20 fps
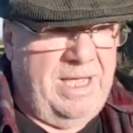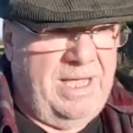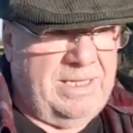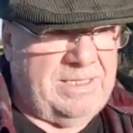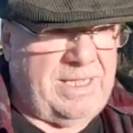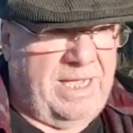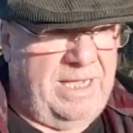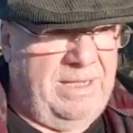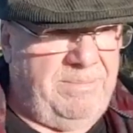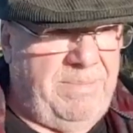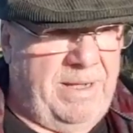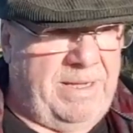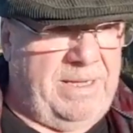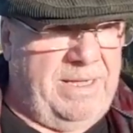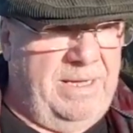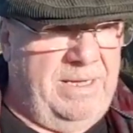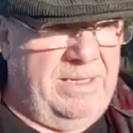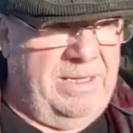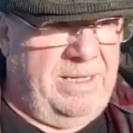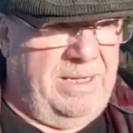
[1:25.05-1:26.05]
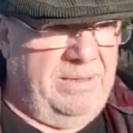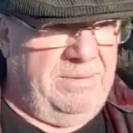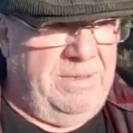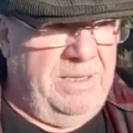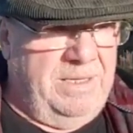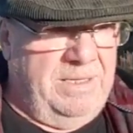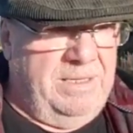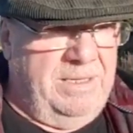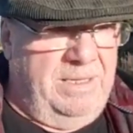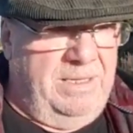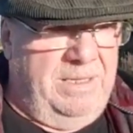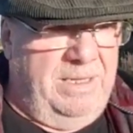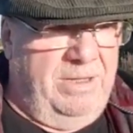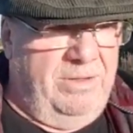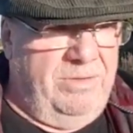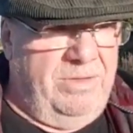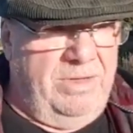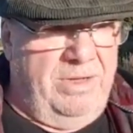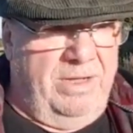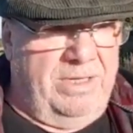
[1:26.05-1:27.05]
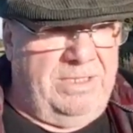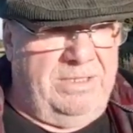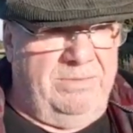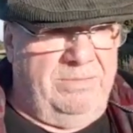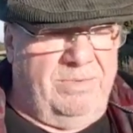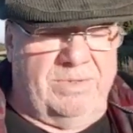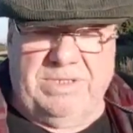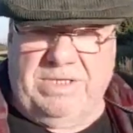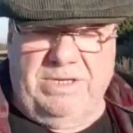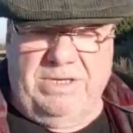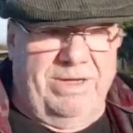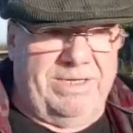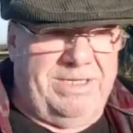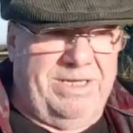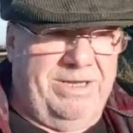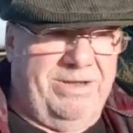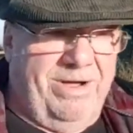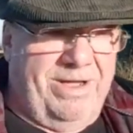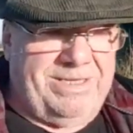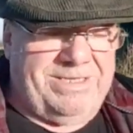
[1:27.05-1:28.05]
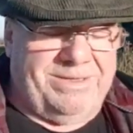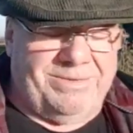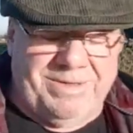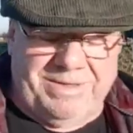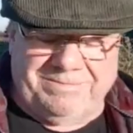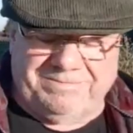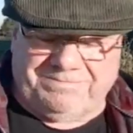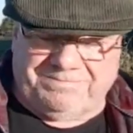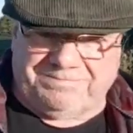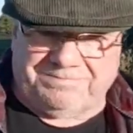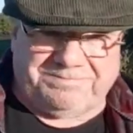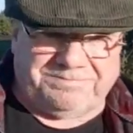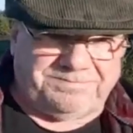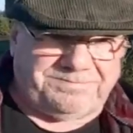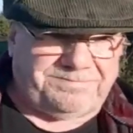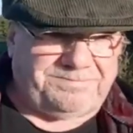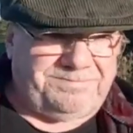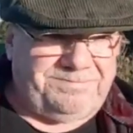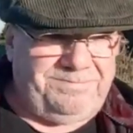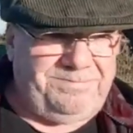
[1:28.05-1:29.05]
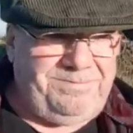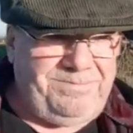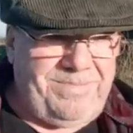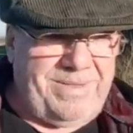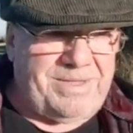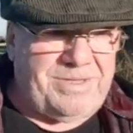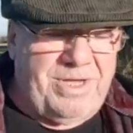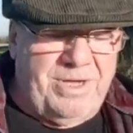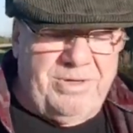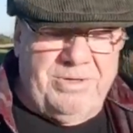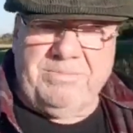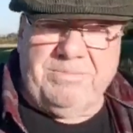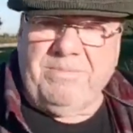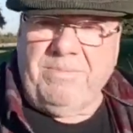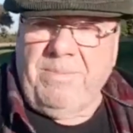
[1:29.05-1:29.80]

say, back in the 1990, wasn't it? So,